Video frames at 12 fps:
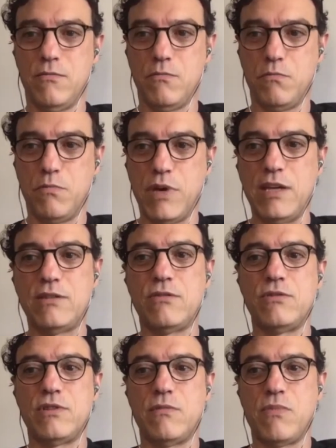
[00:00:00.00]
based
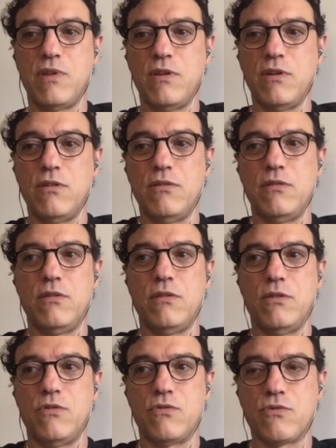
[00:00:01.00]
on something
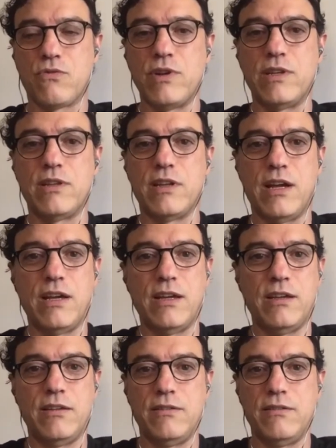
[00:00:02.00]
concrete.
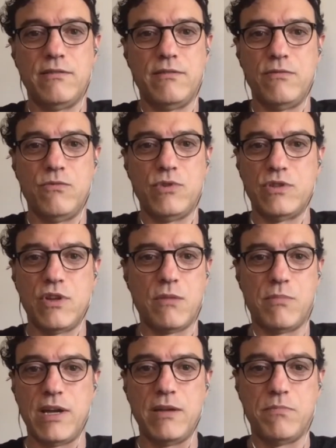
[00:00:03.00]
I was
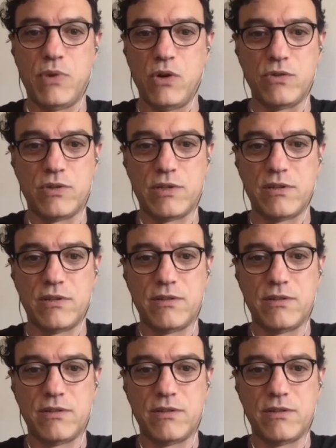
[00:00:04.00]
not by impulse.